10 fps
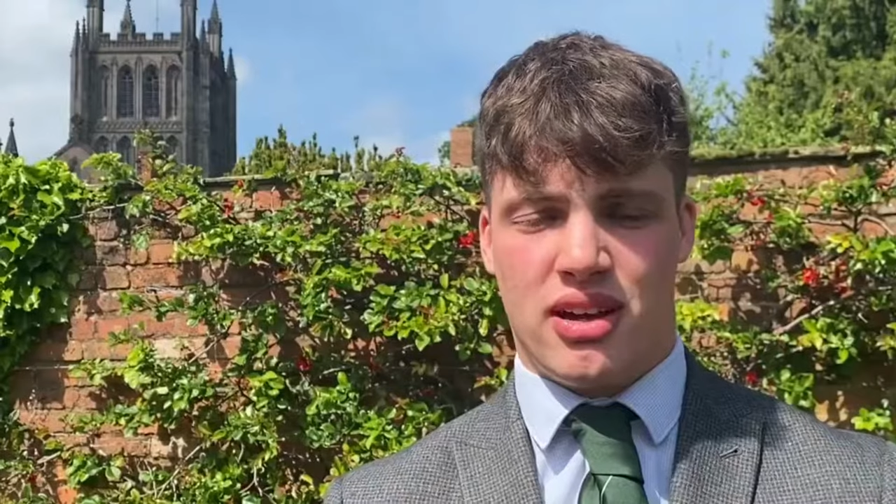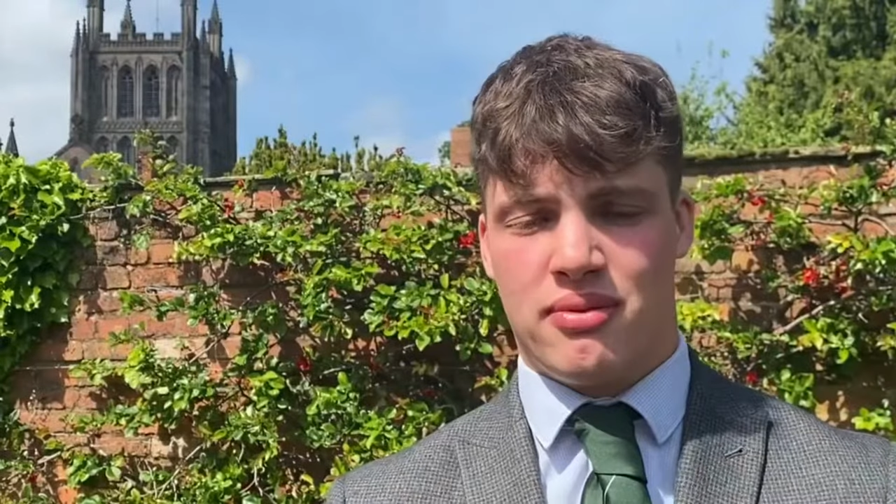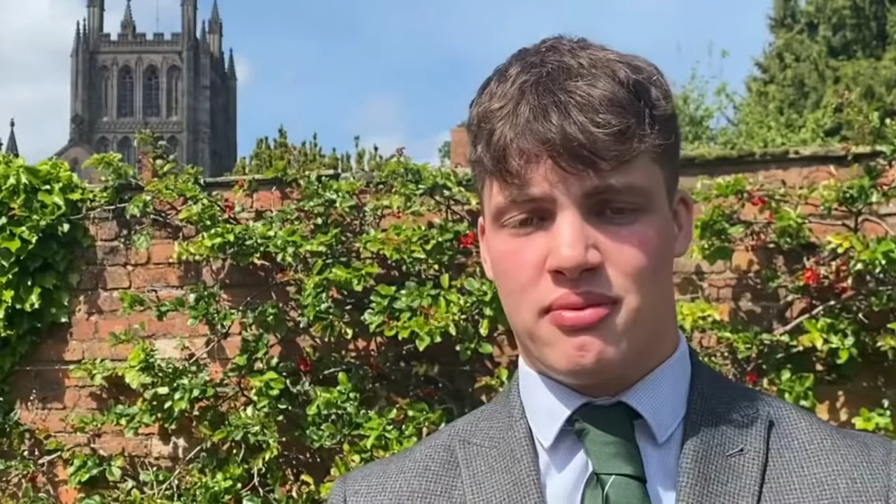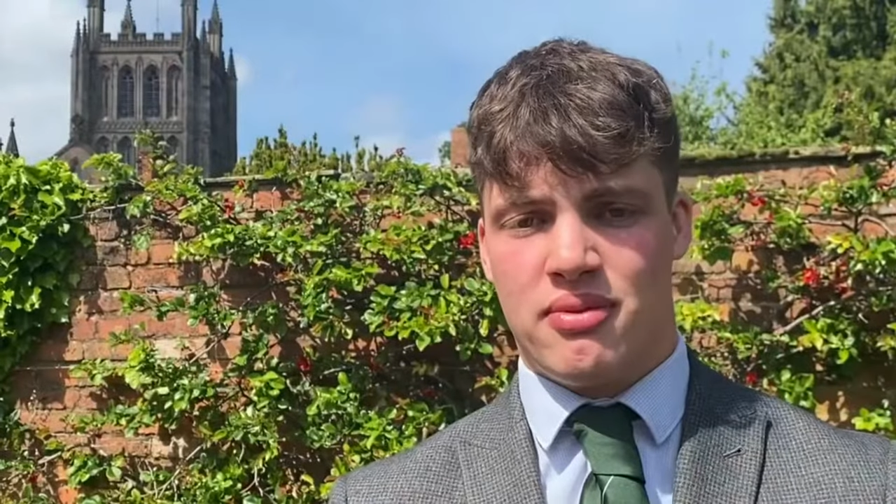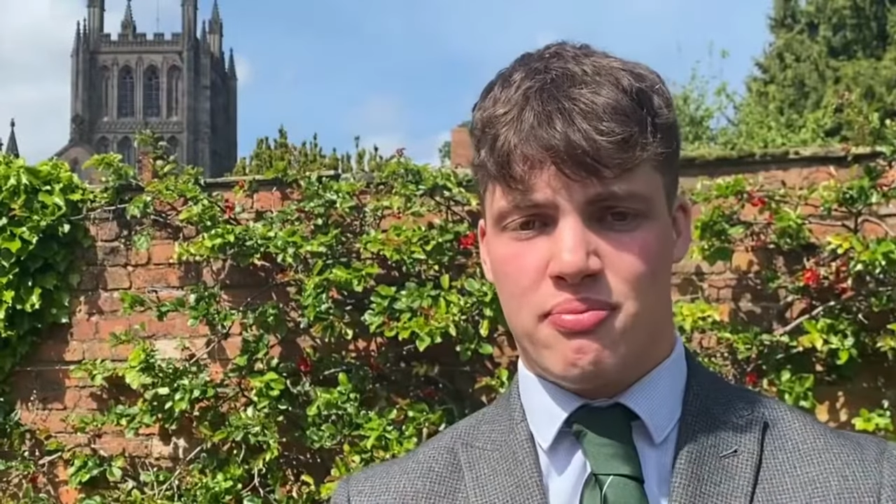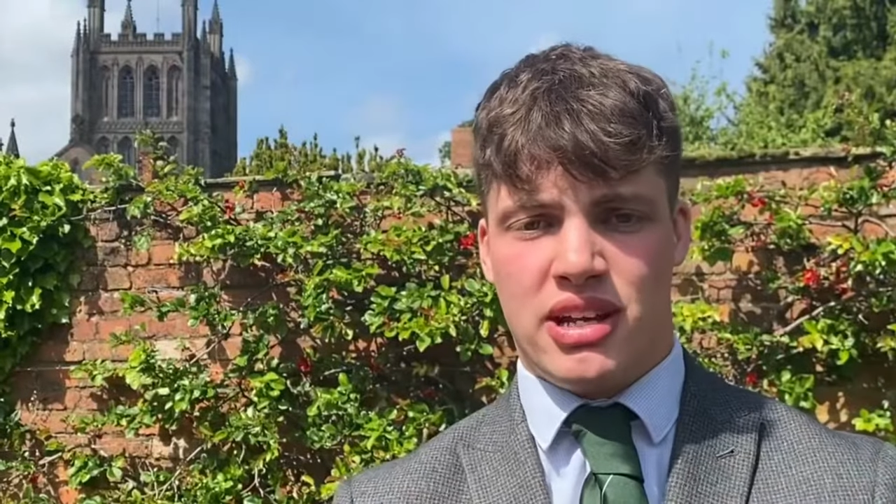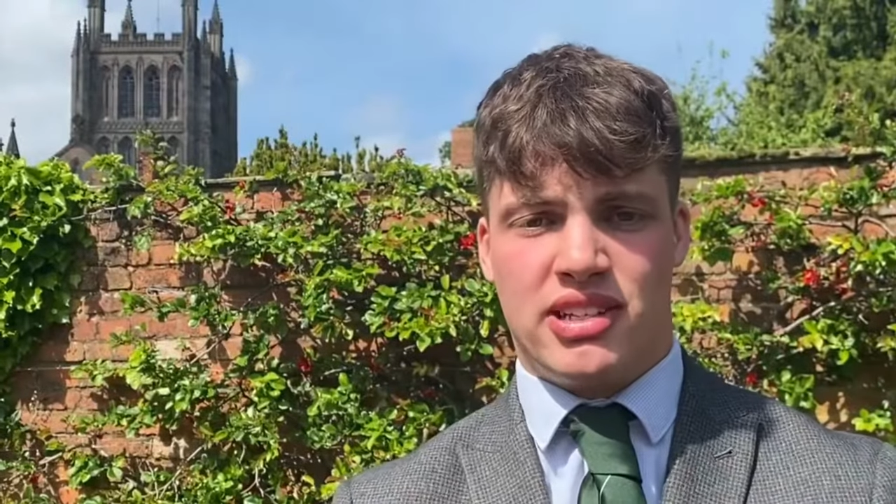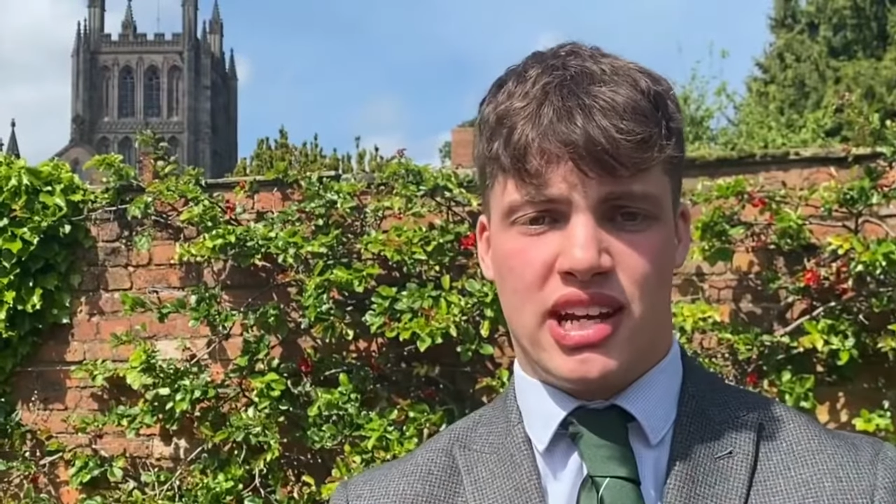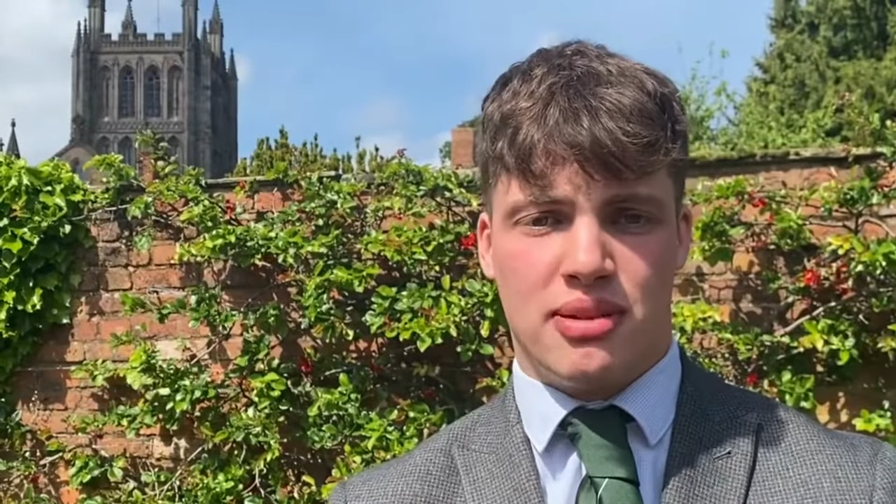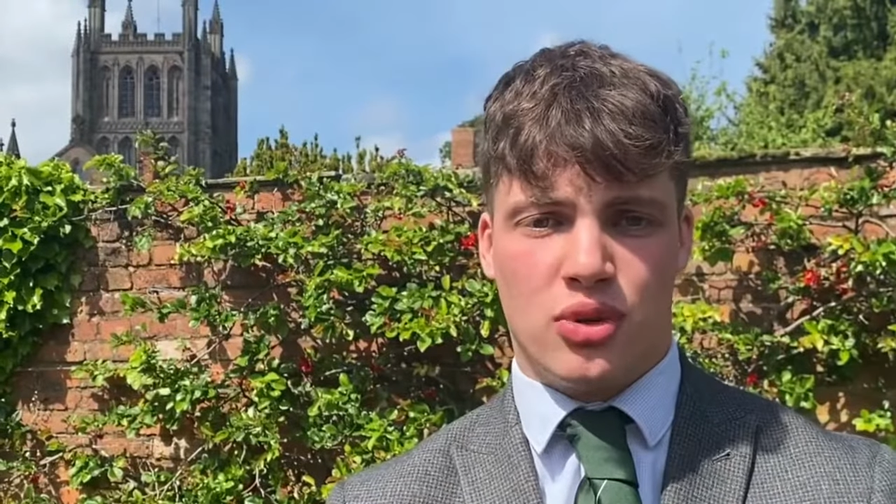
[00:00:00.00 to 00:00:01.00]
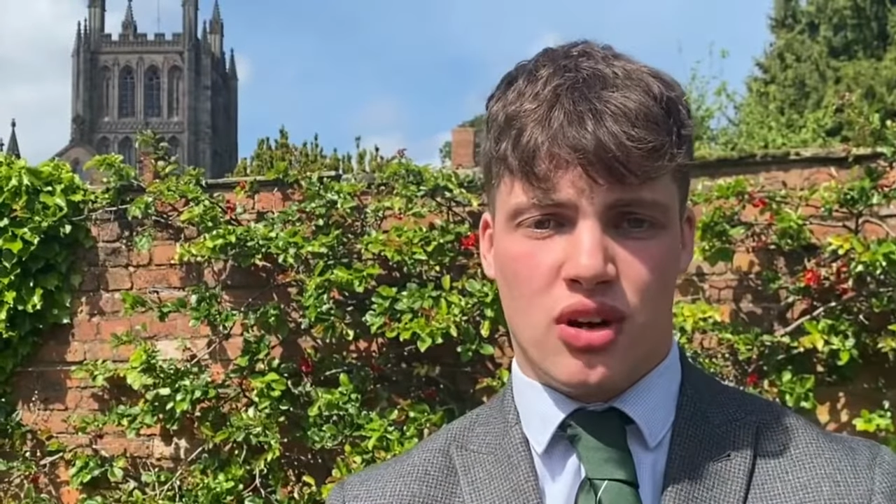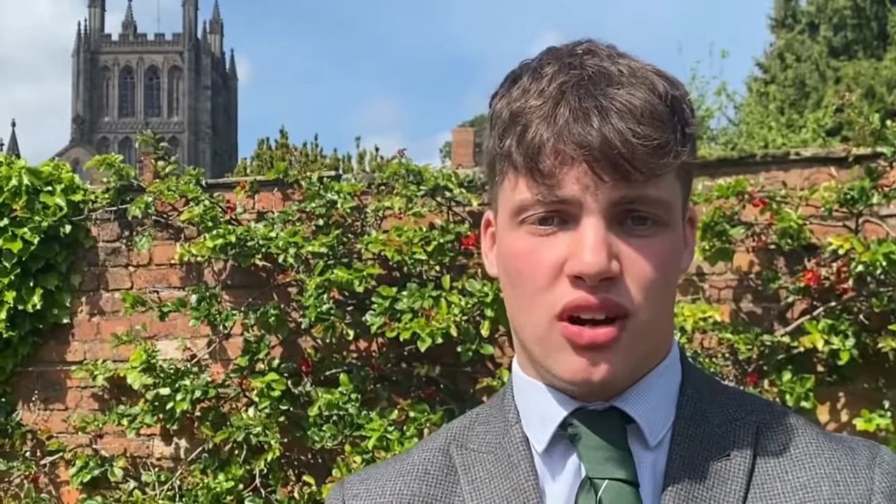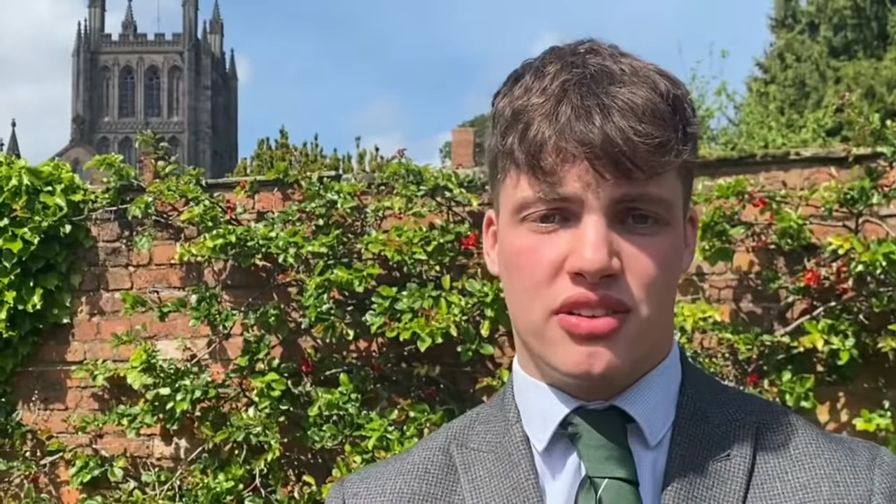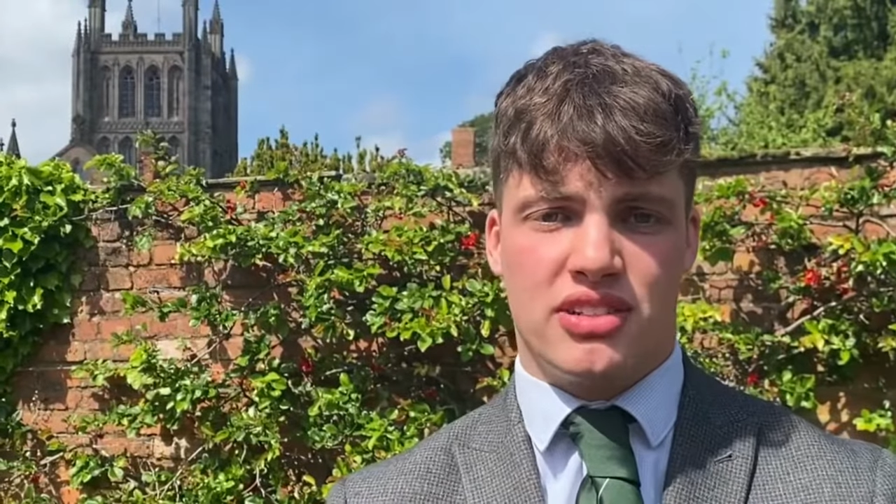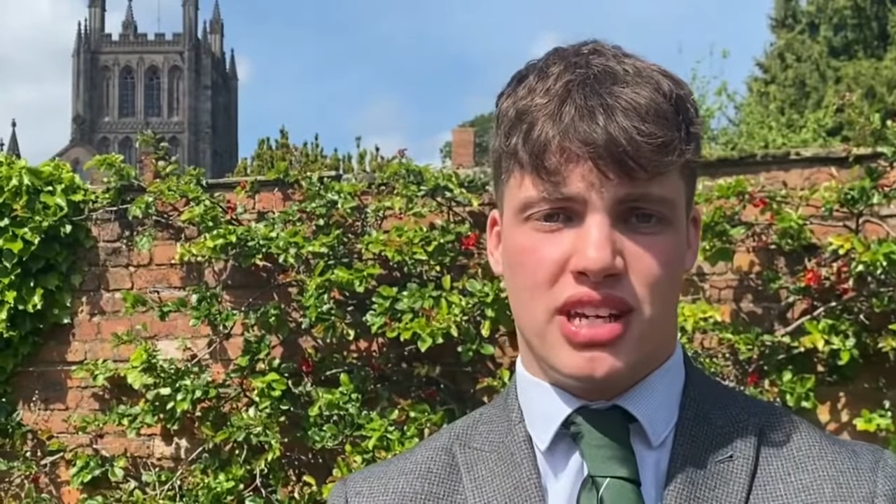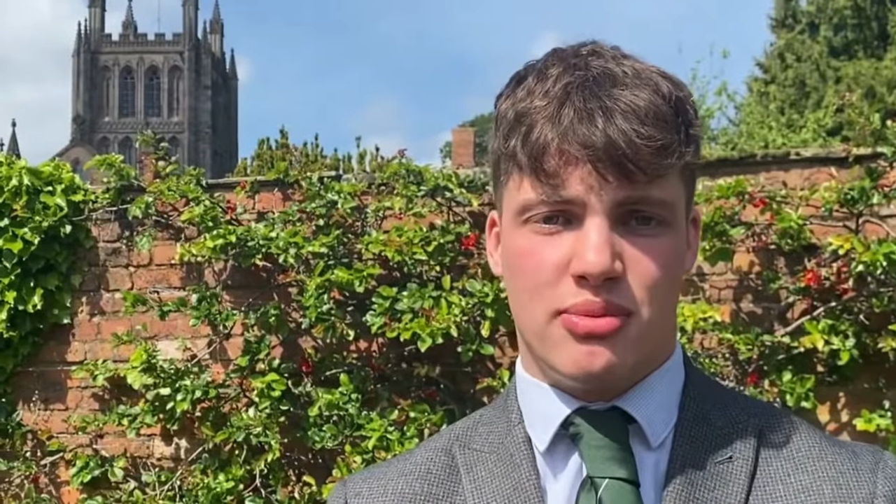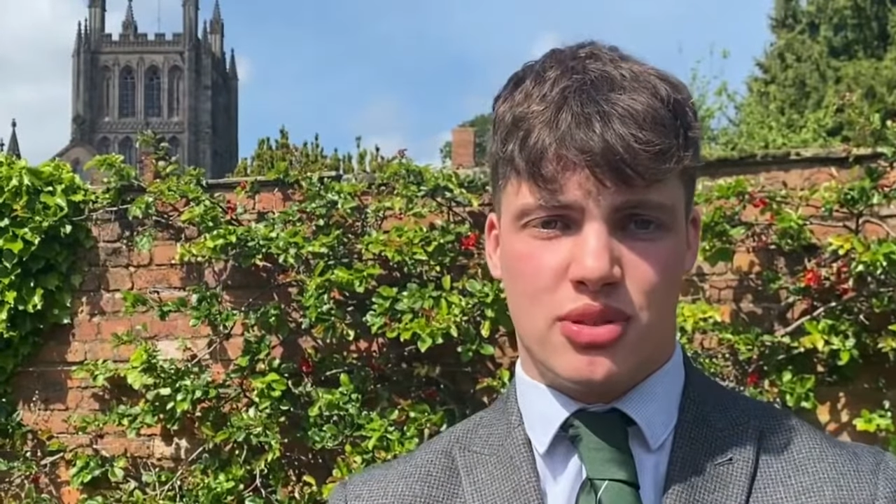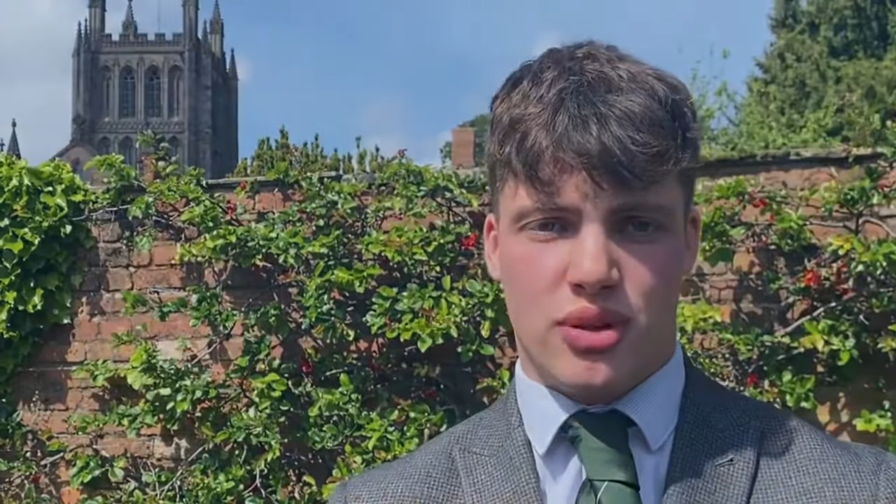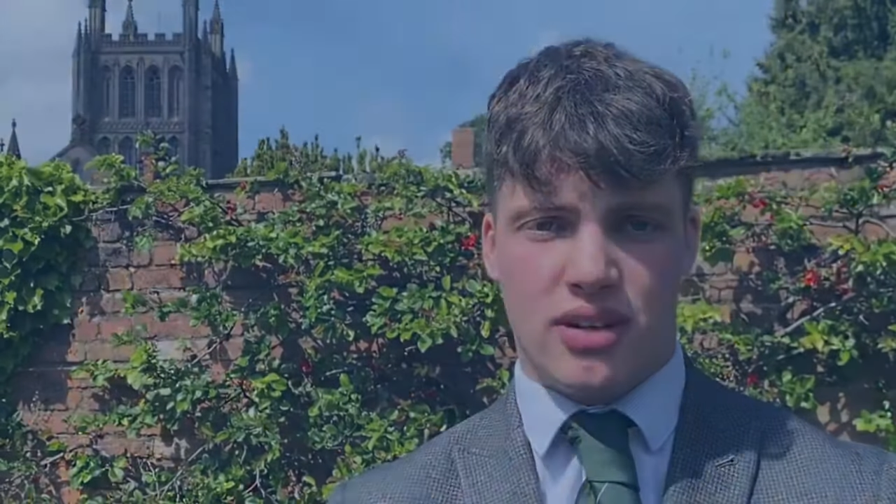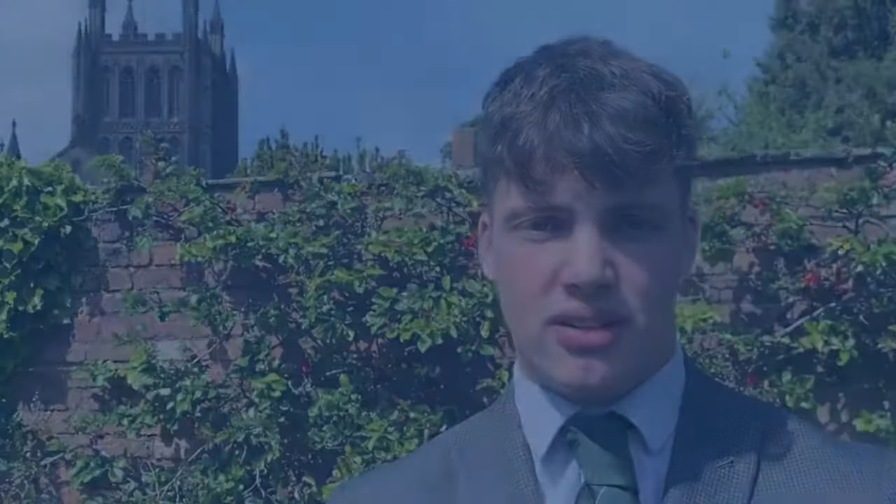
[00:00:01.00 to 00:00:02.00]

and maintaining the morale of the team as well.